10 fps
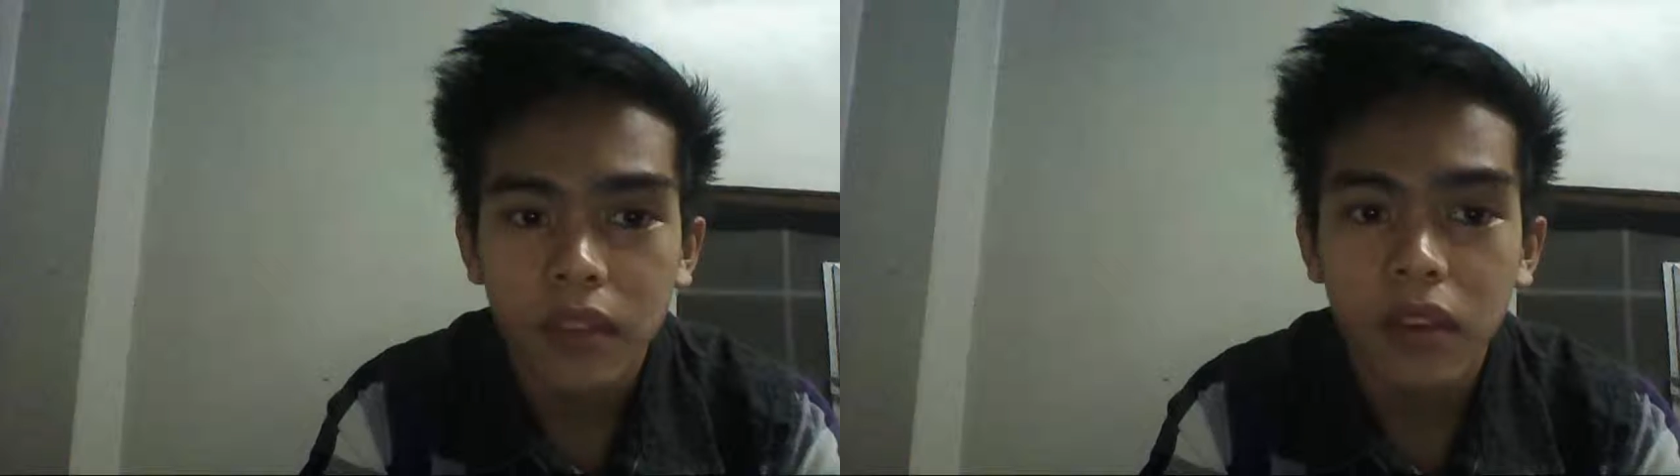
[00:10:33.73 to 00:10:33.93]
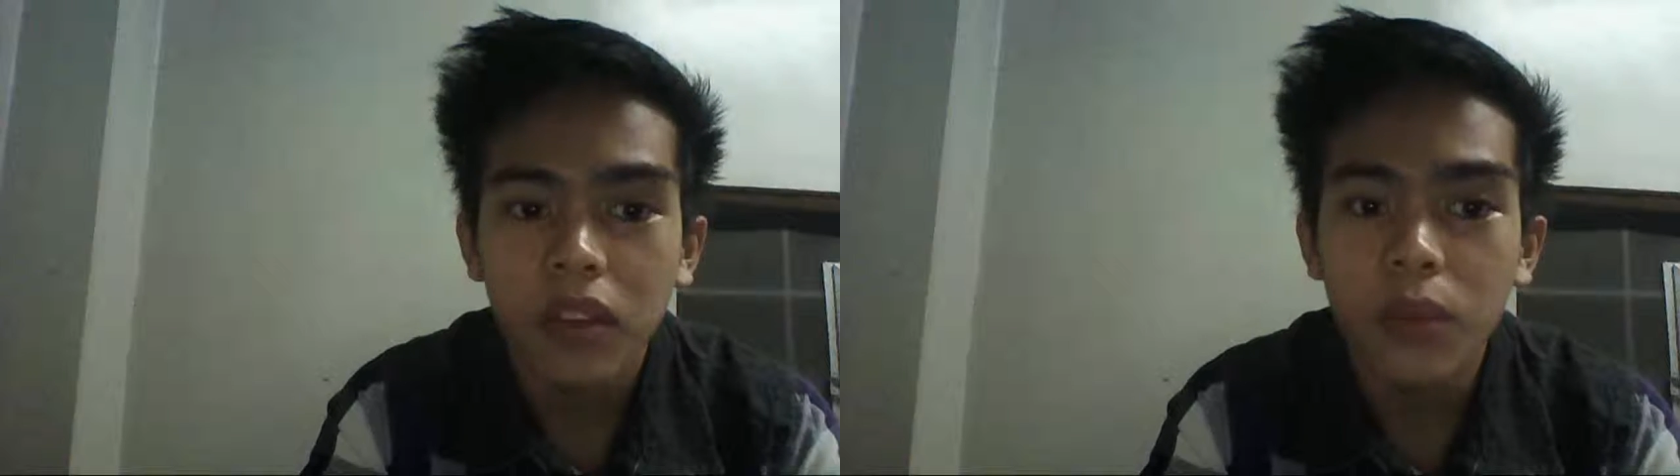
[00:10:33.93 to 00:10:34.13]

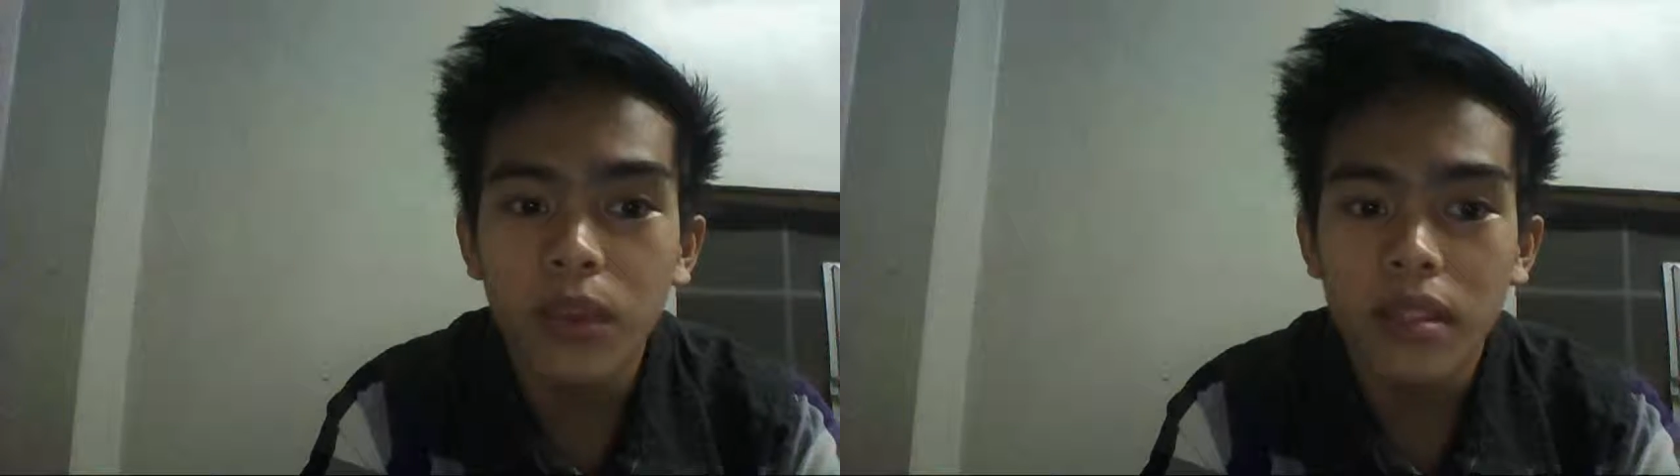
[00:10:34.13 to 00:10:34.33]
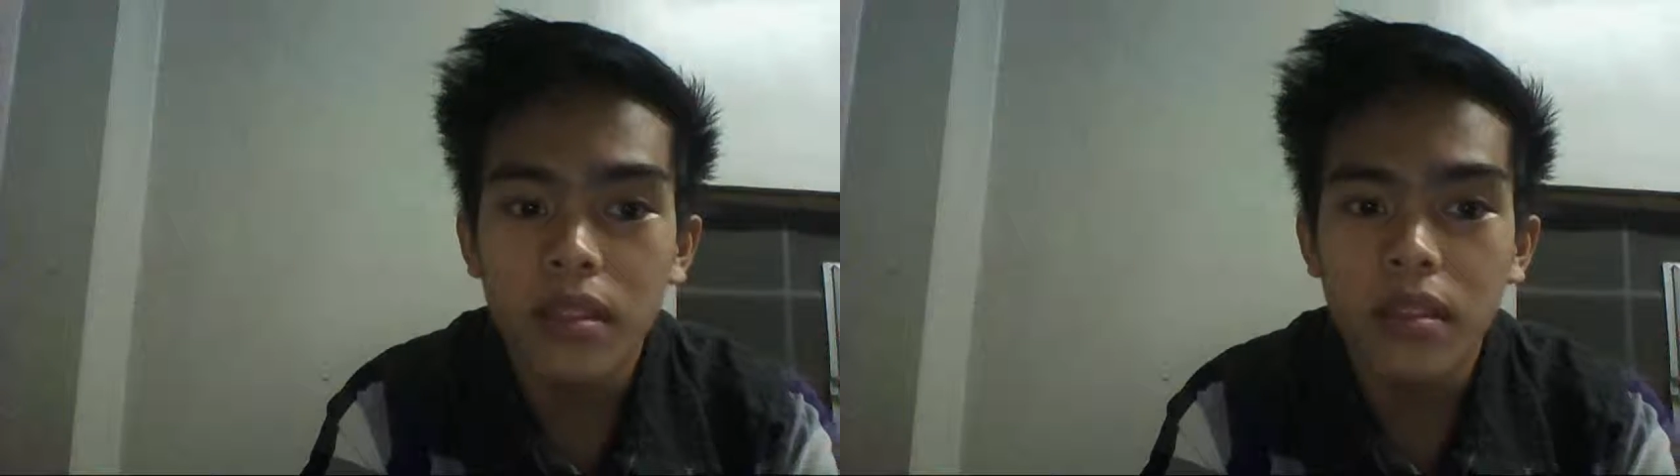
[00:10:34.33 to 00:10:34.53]
on the
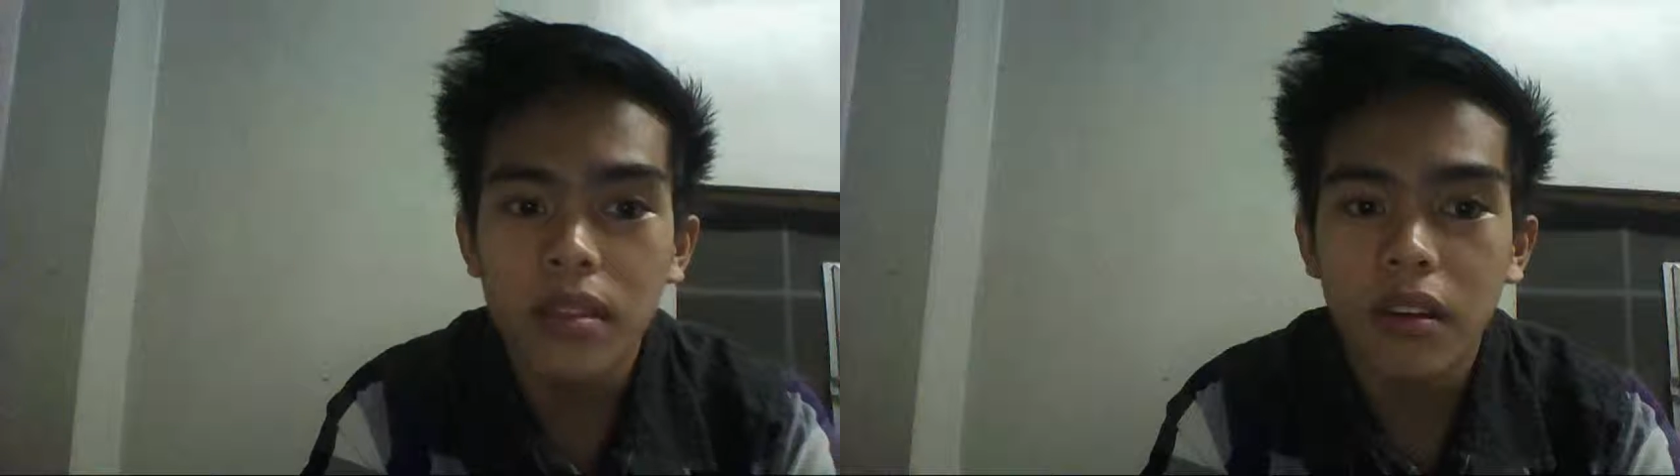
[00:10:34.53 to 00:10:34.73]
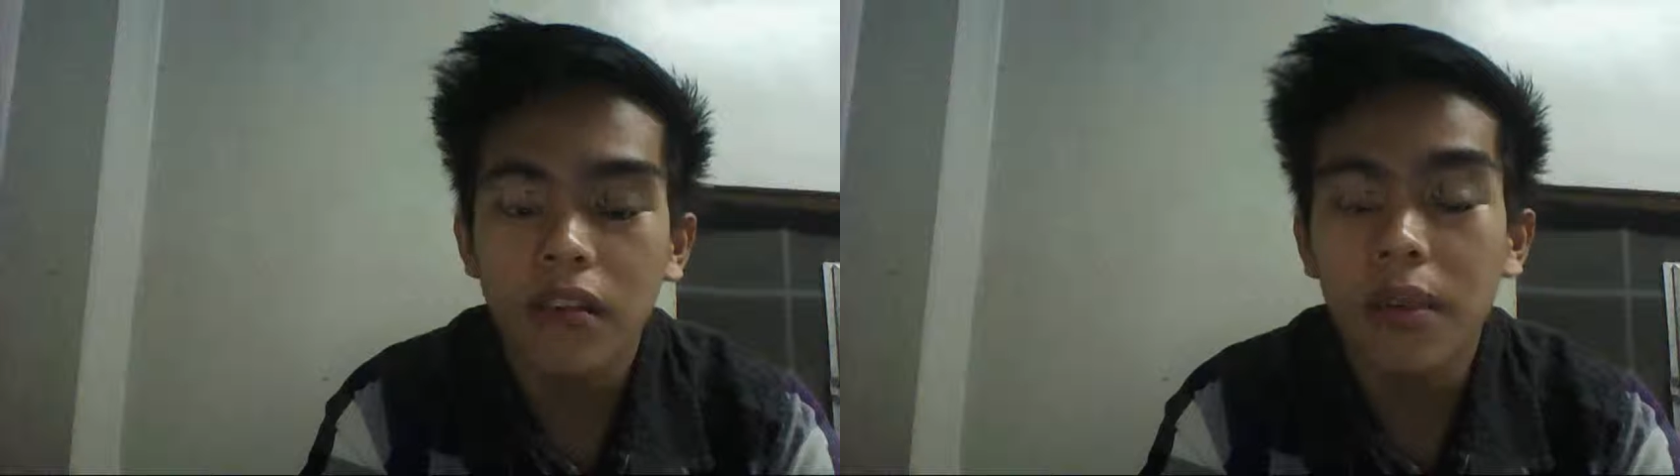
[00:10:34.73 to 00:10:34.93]

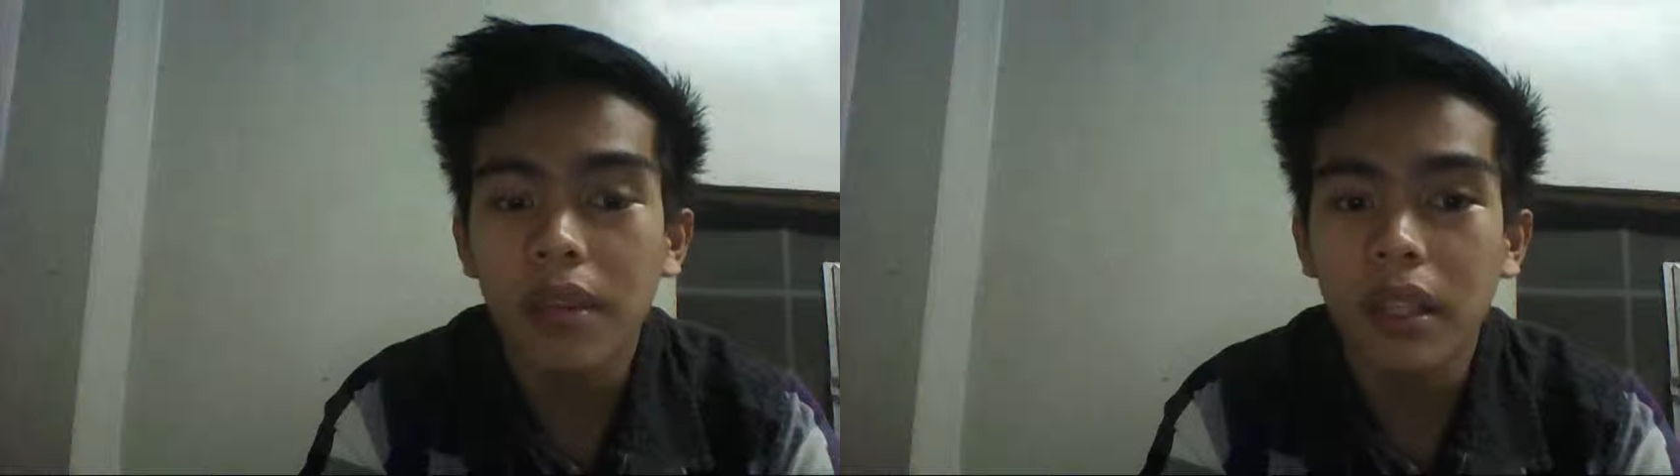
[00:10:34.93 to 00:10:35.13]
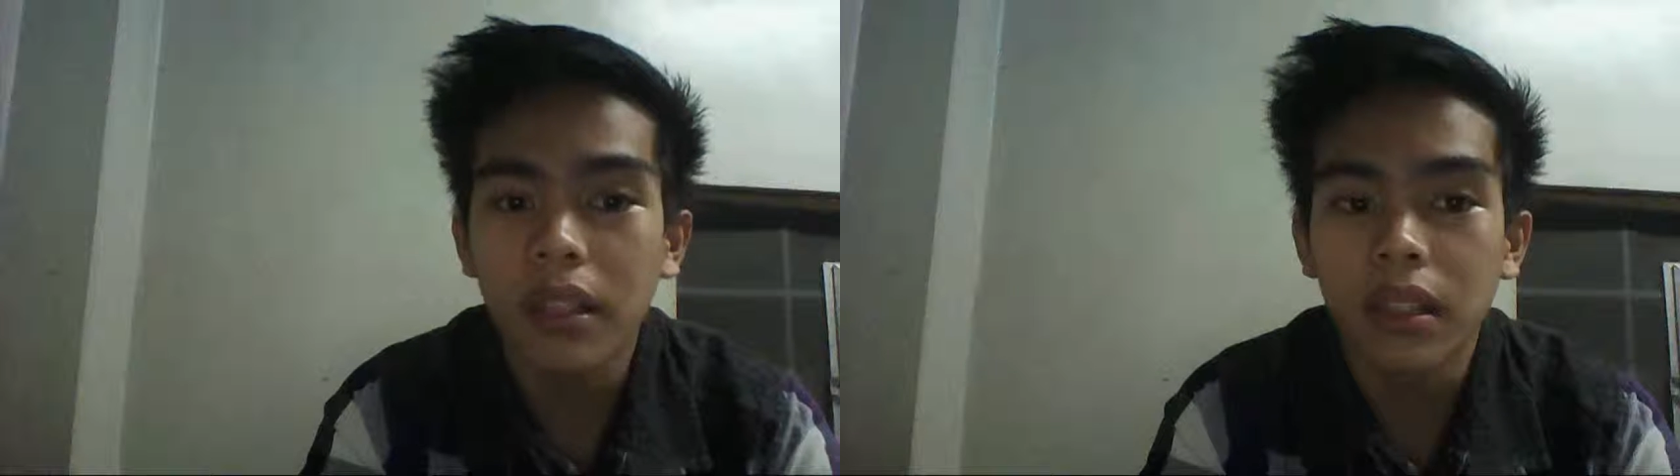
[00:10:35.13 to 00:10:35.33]
wings of a
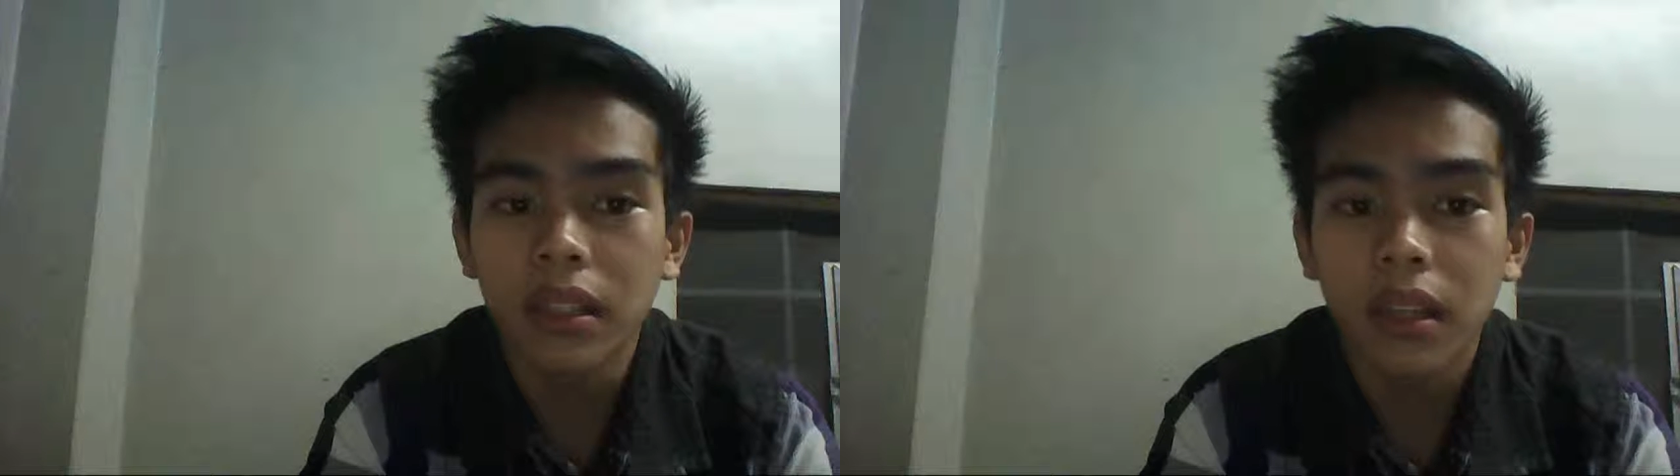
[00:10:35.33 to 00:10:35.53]
plane